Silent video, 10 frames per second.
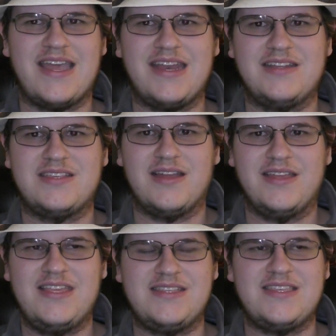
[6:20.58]
it's a
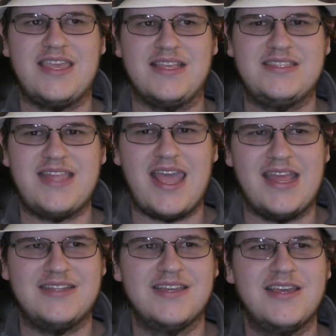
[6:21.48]
heat-seeking
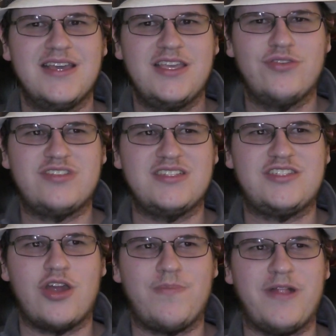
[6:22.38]
stand, uses
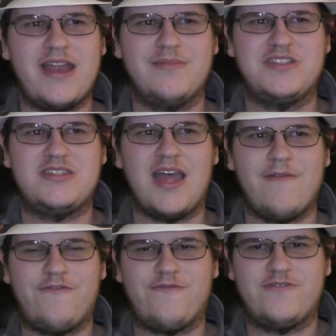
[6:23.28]
Star Platinum's
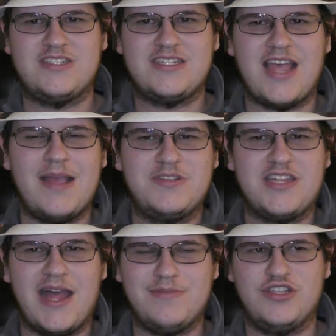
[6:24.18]
time
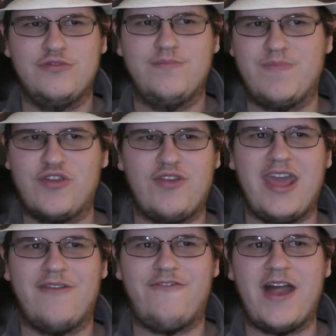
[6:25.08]
stop to
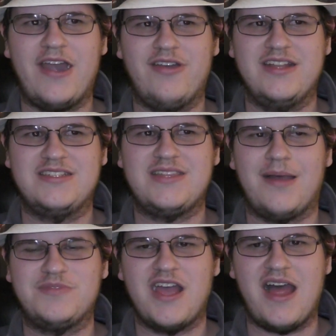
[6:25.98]
create a fire in
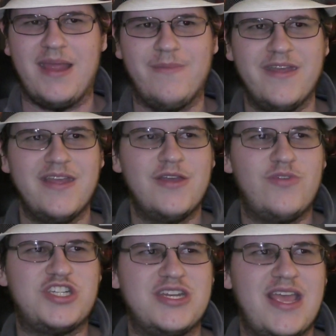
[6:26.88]
stop time,
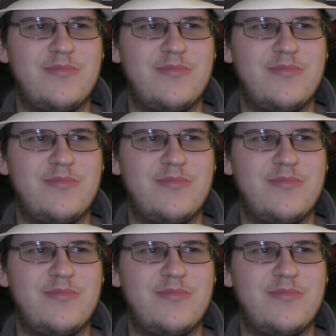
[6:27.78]
which